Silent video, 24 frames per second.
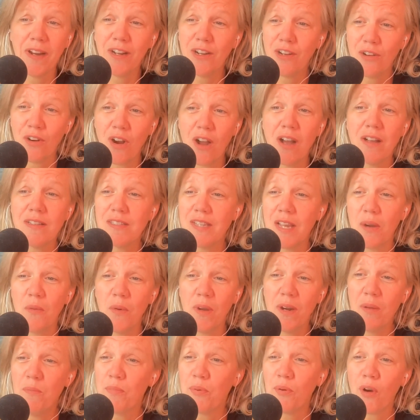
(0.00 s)

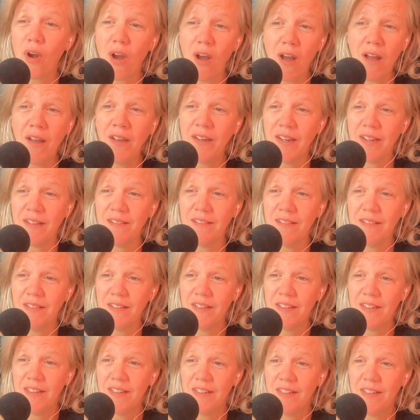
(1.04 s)
abroad and
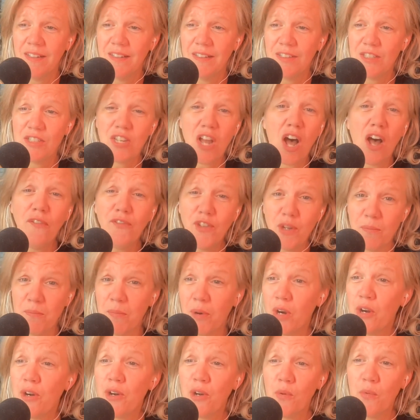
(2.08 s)
solved a
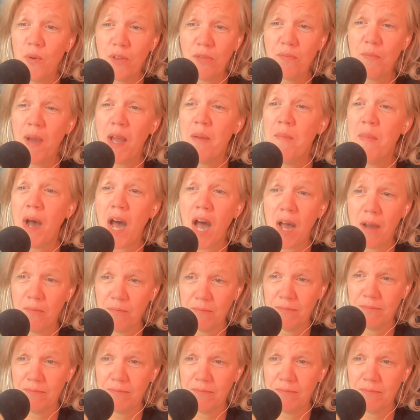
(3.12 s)
murder with my mom.